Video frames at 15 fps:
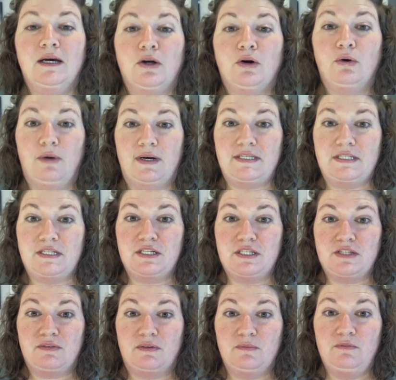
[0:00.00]
Questions
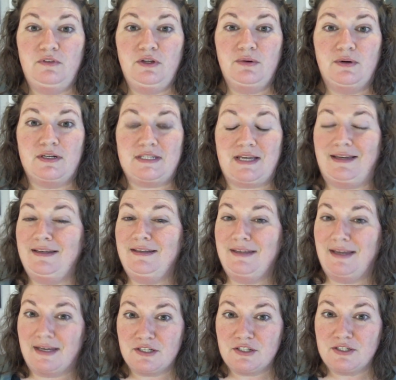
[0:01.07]
from viewers. I didn't
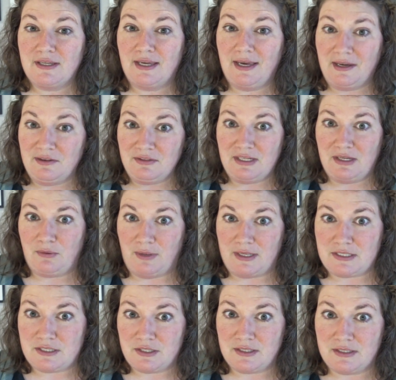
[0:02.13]
actually have any
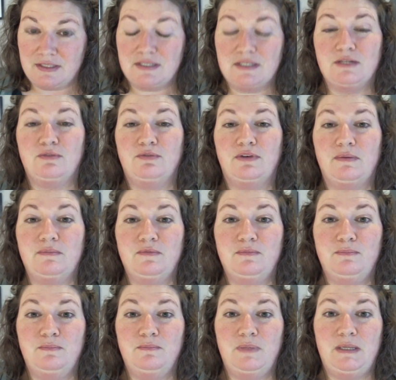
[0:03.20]
questions from
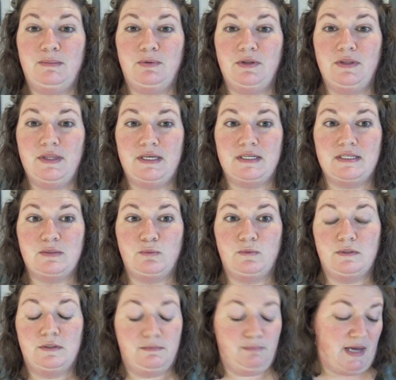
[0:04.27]
people this
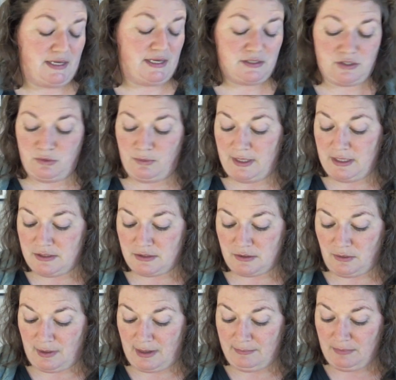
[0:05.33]
past 2 weeks,
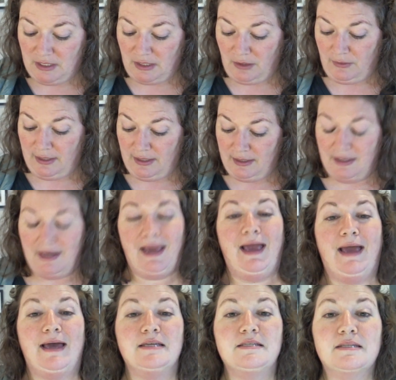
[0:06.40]
so I'm going to go ahead and
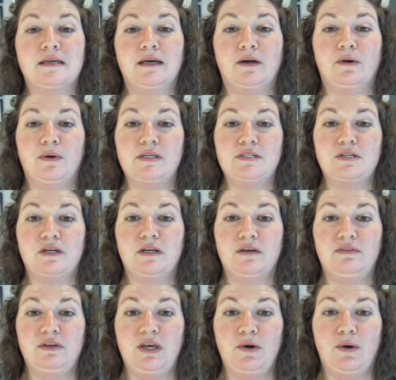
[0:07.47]
ask a question of
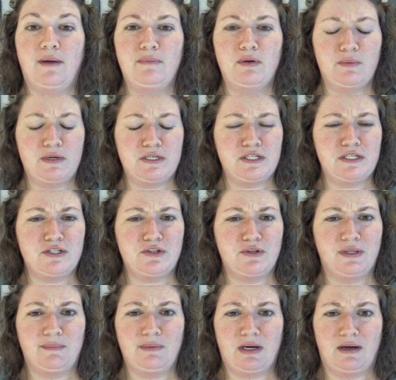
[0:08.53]
you. I've been watching
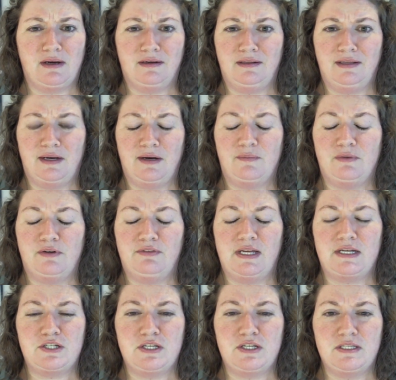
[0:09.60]
Julie McConnell at
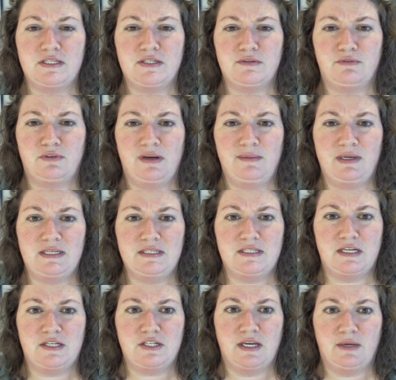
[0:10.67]
Reflections Framing and
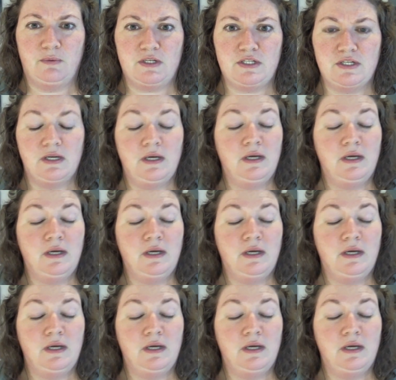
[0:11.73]
Stitching, which